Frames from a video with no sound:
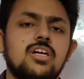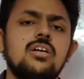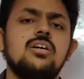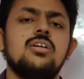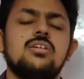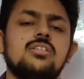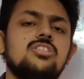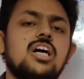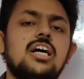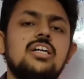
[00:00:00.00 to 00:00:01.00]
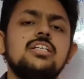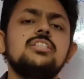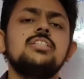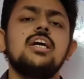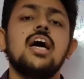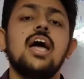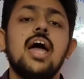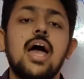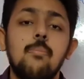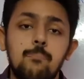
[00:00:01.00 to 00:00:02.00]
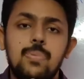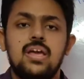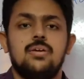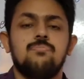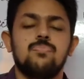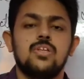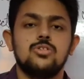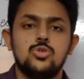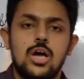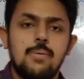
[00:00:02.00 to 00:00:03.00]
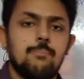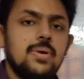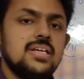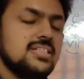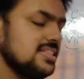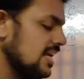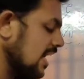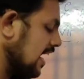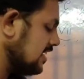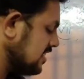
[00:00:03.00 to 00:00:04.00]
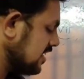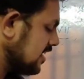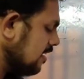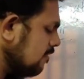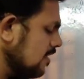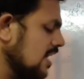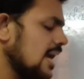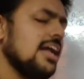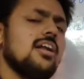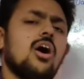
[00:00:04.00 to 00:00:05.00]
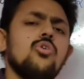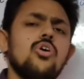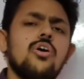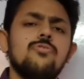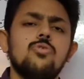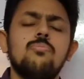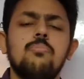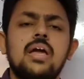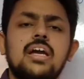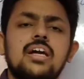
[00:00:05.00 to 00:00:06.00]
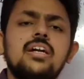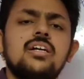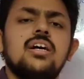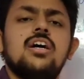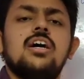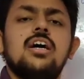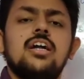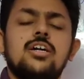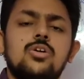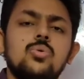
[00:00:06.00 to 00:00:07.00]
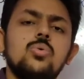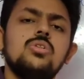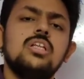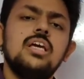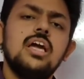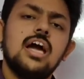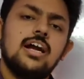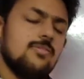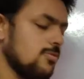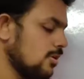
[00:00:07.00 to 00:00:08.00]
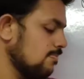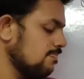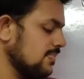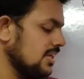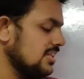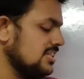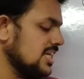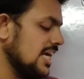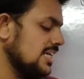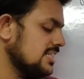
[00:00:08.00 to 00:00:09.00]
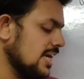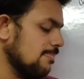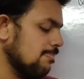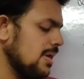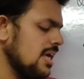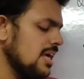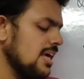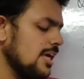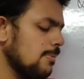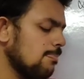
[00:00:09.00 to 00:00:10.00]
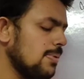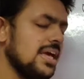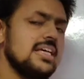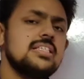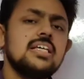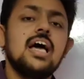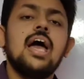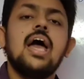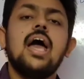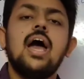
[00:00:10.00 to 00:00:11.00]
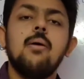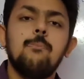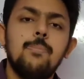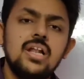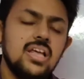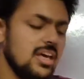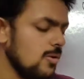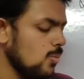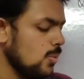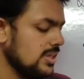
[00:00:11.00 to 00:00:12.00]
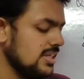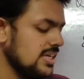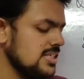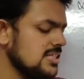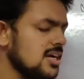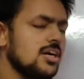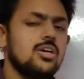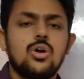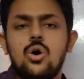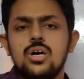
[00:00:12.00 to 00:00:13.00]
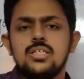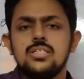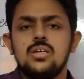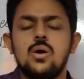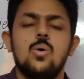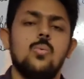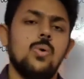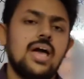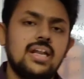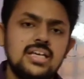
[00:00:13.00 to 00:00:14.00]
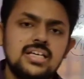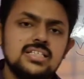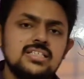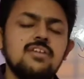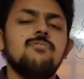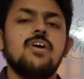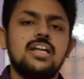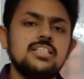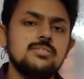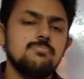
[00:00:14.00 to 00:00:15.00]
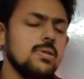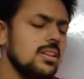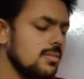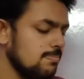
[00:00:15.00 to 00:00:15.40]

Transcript: there? The child is happy. So happy is the adjective and now you have to make it into the adverb. The child is happy. He plays happily with his toys. Very easy, very simple.